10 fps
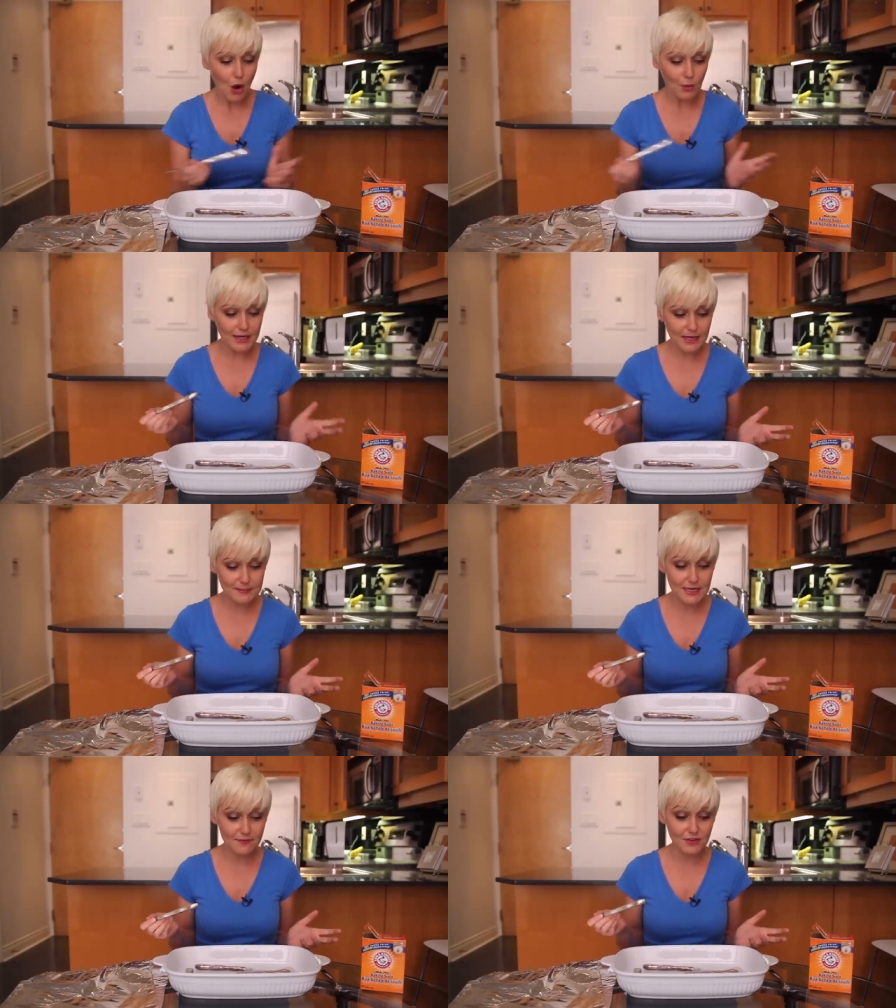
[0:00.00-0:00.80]
When it
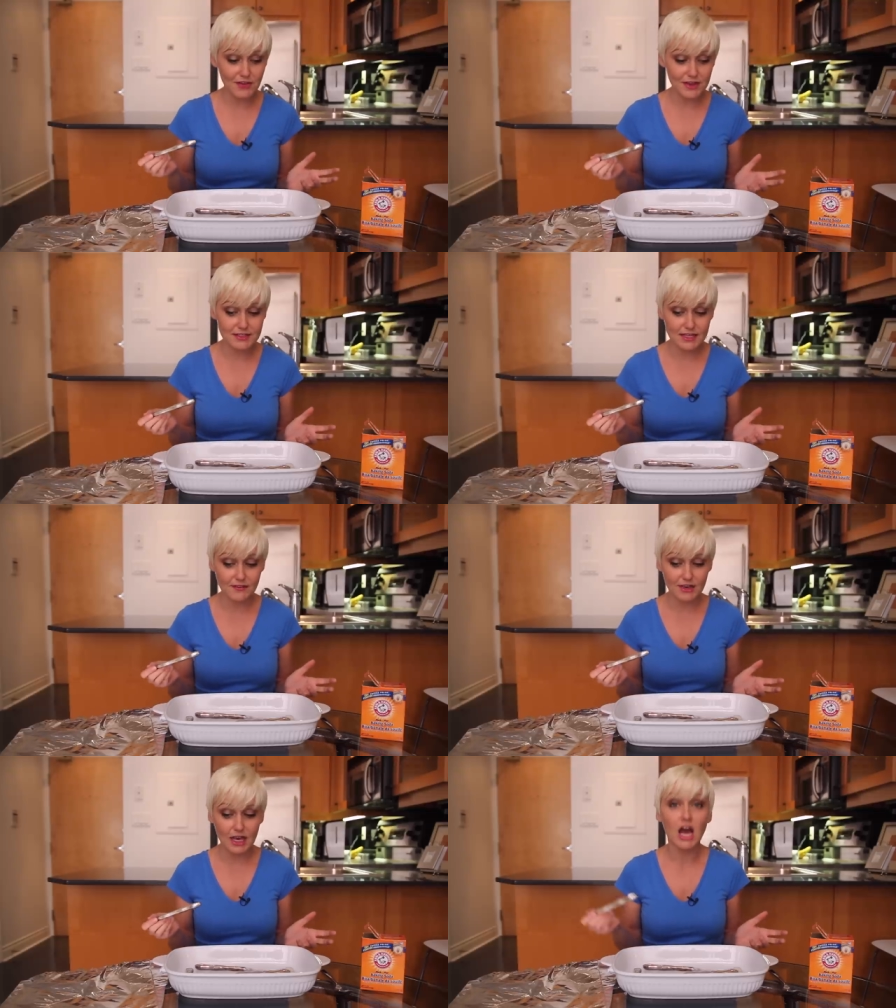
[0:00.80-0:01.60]
comes time for
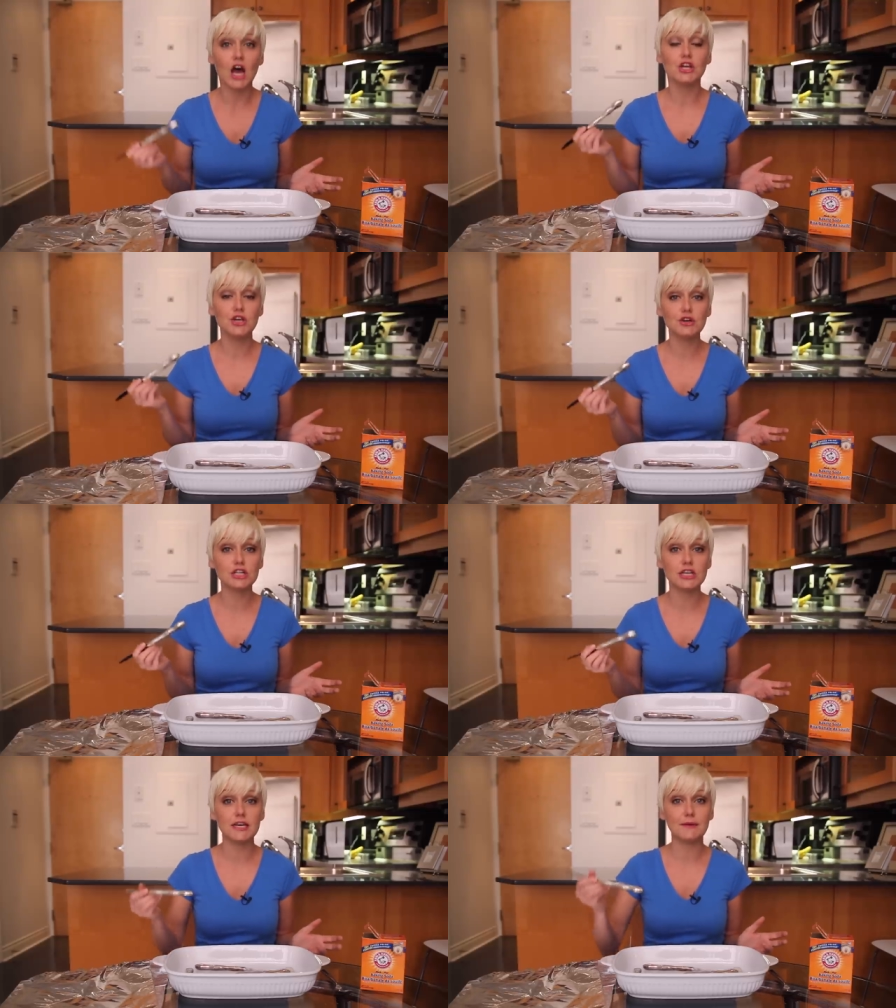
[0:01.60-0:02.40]
Thanksgiving,
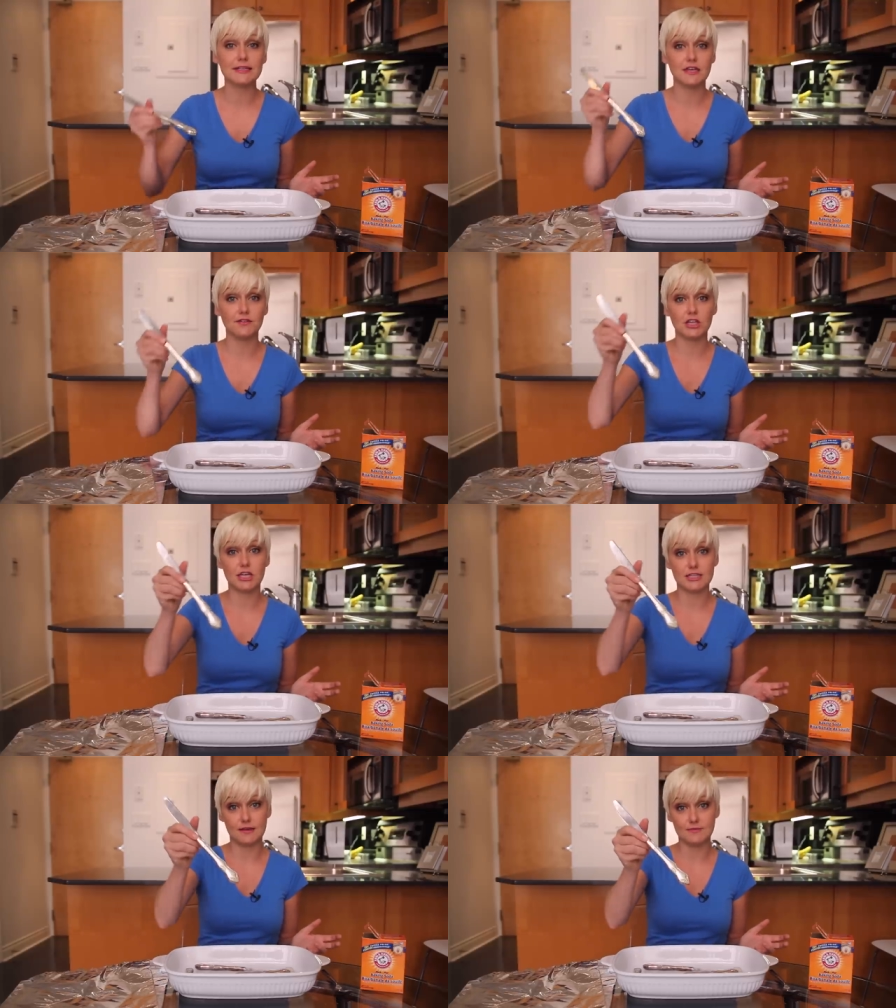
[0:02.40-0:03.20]
usually my silver
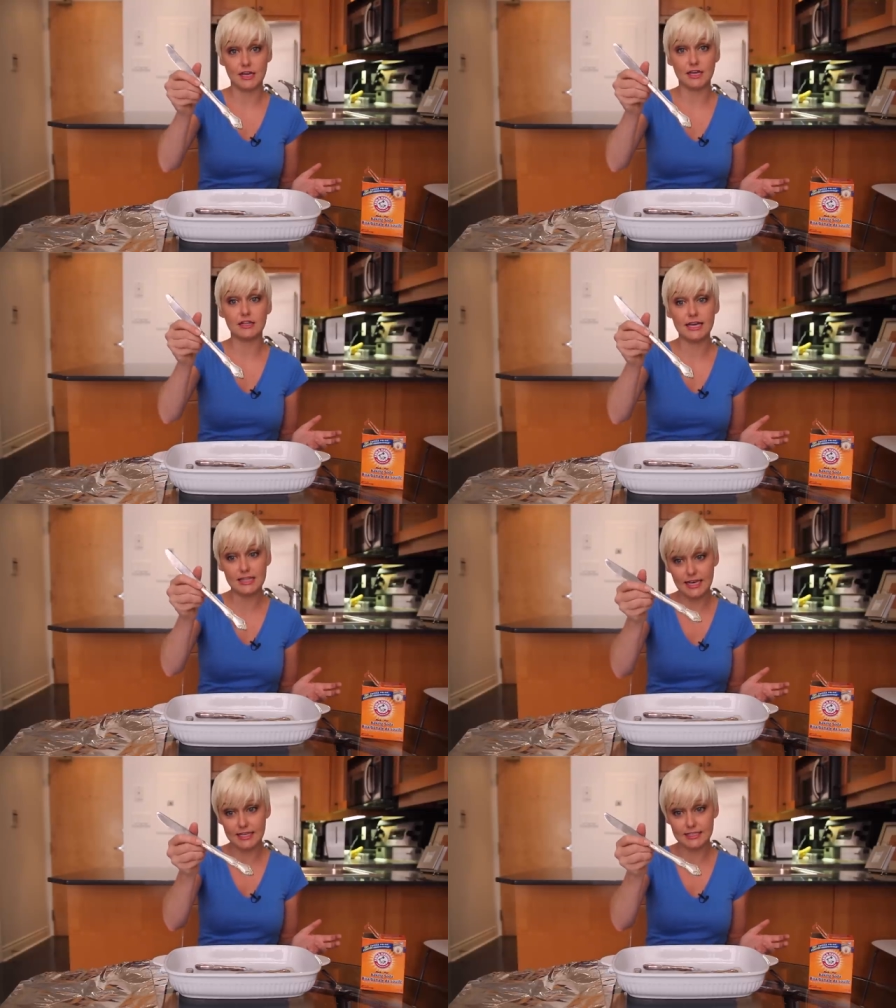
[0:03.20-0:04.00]
looks something like
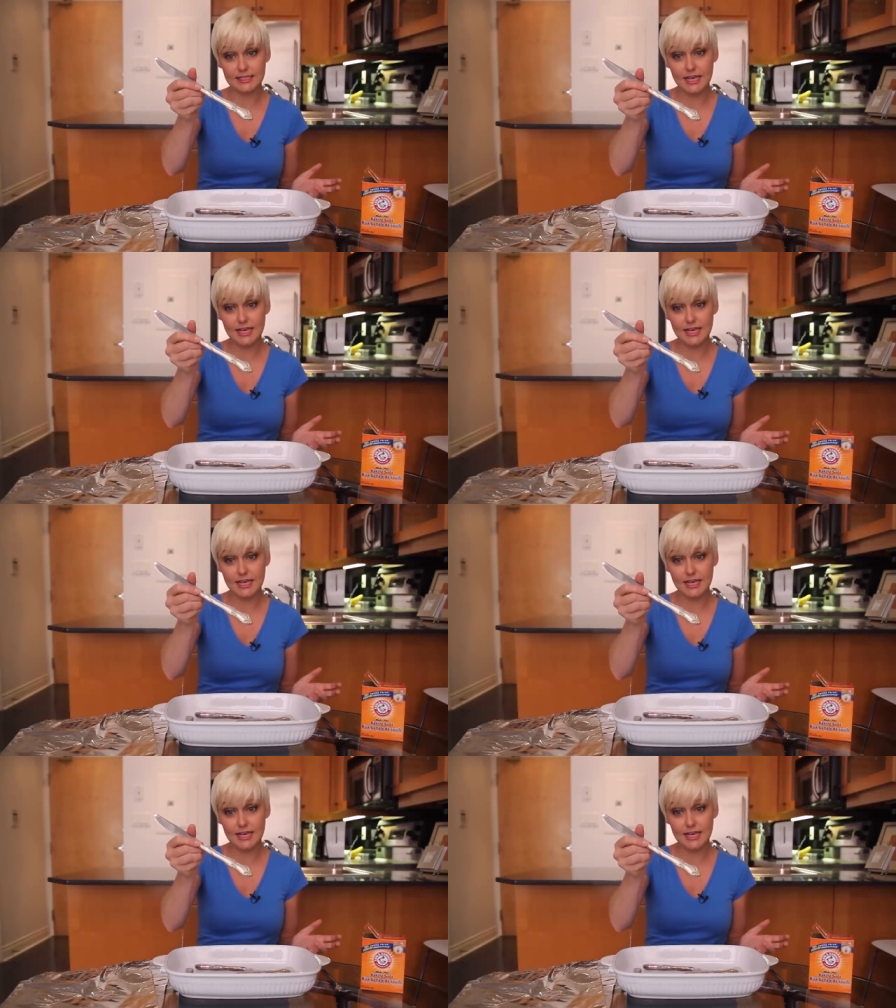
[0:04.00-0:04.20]
this.